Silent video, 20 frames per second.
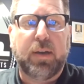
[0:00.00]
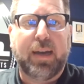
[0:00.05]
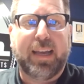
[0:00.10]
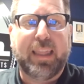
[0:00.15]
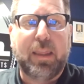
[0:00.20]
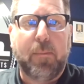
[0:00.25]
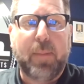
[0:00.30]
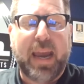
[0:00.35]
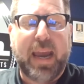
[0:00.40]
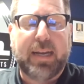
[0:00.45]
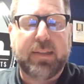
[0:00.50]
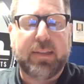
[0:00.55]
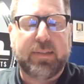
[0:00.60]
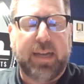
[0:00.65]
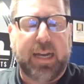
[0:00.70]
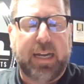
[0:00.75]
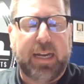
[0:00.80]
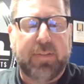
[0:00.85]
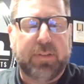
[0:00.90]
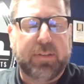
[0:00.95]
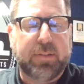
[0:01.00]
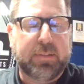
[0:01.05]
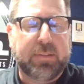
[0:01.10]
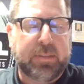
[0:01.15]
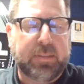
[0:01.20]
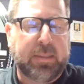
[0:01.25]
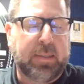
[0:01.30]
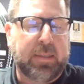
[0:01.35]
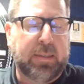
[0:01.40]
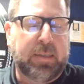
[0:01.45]
on the magnet side of
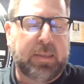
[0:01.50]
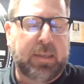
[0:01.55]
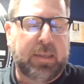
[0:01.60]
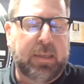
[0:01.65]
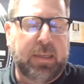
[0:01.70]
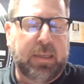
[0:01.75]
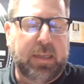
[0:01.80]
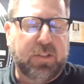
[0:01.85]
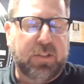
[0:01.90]
it.